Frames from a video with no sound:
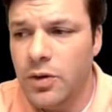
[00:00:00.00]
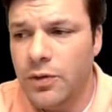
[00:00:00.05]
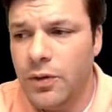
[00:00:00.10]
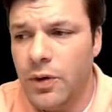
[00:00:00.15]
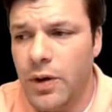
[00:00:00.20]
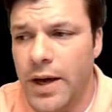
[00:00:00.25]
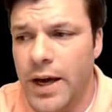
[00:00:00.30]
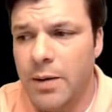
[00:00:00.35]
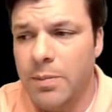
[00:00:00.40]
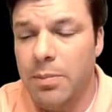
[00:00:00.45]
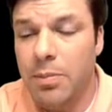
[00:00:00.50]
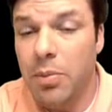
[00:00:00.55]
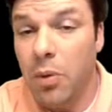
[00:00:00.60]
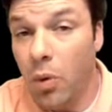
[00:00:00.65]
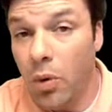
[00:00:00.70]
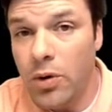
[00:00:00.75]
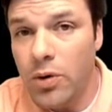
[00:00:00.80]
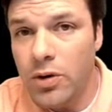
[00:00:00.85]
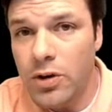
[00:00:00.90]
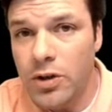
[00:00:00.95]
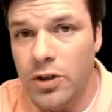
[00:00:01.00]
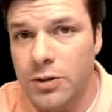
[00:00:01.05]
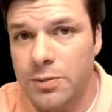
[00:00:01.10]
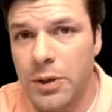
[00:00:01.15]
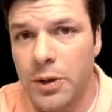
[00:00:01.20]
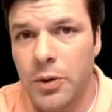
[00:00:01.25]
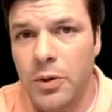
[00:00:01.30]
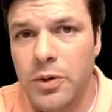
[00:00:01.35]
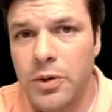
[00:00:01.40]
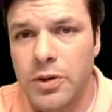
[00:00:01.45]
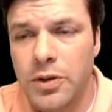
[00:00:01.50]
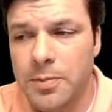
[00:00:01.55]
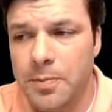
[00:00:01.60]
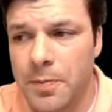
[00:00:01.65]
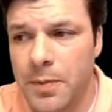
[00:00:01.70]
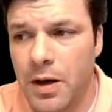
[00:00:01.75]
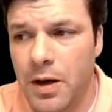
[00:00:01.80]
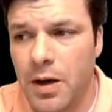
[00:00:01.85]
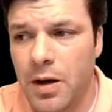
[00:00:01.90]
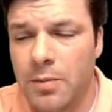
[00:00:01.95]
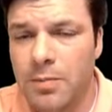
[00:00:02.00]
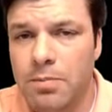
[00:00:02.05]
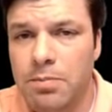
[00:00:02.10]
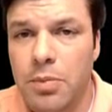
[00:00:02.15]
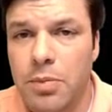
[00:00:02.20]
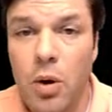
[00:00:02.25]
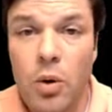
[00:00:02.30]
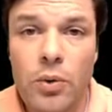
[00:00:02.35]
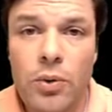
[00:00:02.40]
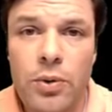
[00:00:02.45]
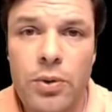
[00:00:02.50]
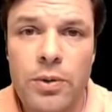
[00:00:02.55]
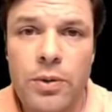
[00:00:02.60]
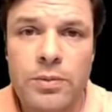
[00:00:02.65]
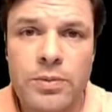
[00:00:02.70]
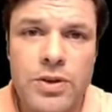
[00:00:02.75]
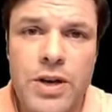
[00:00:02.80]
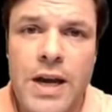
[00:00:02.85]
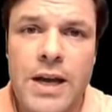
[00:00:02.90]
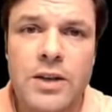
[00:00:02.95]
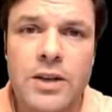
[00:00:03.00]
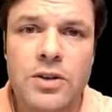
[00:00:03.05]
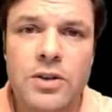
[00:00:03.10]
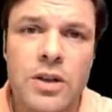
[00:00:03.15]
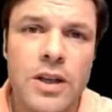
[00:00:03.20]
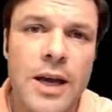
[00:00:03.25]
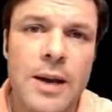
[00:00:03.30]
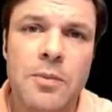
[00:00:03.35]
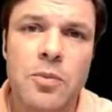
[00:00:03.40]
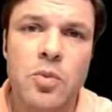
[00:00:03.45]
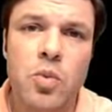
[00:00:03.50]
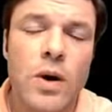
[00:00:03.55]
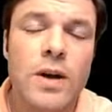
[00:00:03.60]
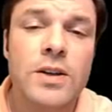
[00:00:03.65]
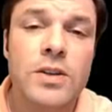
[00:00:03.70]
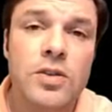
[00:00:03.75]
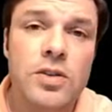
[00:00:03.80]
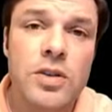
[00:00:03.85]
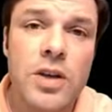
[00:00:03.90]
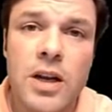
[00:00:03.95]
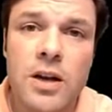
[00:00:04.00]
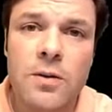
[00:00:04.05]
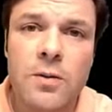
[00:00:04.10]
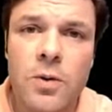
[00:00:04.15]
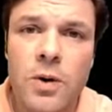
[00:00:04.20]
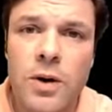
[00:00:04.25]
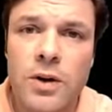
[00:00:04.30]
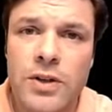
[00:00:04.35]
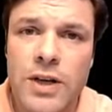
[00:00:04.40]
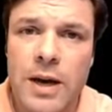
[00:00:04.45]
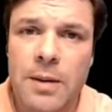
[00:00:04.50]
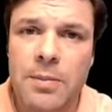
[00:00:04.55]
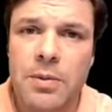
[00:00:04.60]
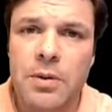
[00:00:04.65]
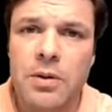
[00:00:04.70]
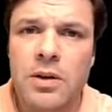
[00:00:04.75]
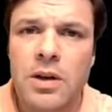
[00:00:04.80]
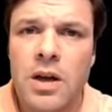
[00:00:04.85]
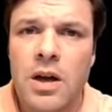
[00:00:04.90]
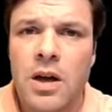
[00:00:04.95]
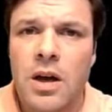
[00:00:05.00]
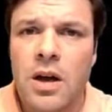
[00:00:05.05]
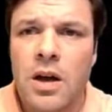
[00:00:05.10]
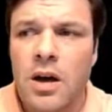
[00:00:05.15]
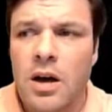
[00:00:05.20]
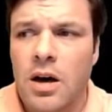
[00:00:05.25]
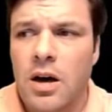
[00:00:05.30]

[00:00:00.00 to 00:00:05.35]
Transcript: So if you had a border dispute, uh, both states claimed one city, for example,